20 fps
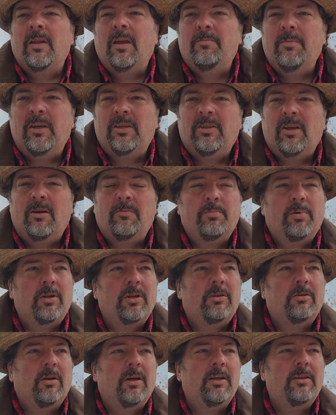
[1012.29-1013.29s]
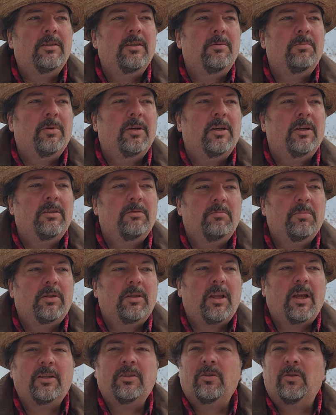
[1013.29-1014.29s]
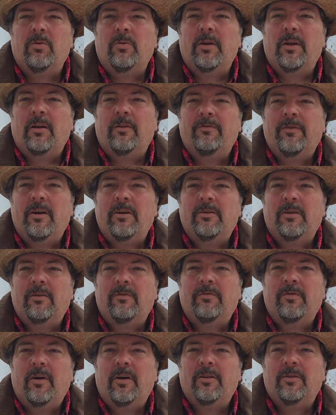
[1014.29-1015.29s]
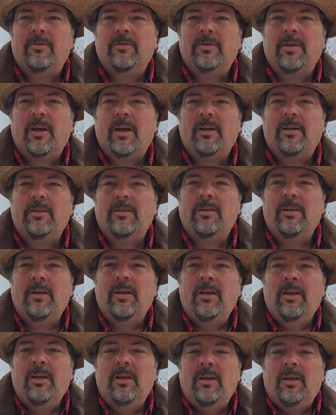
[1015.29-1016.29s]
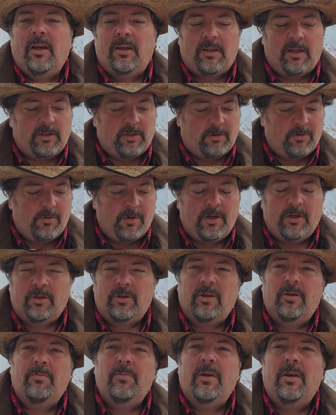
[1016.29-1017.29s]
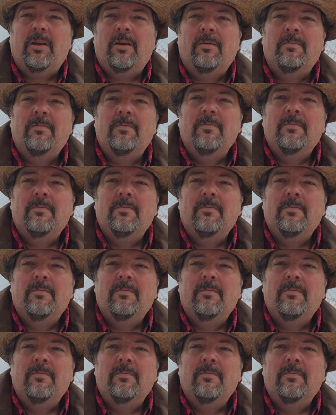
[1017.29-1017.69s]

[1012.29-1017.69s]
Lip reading: It may sound pretty crazy, but that's the way our founding fathers had it, and that's the way it should be.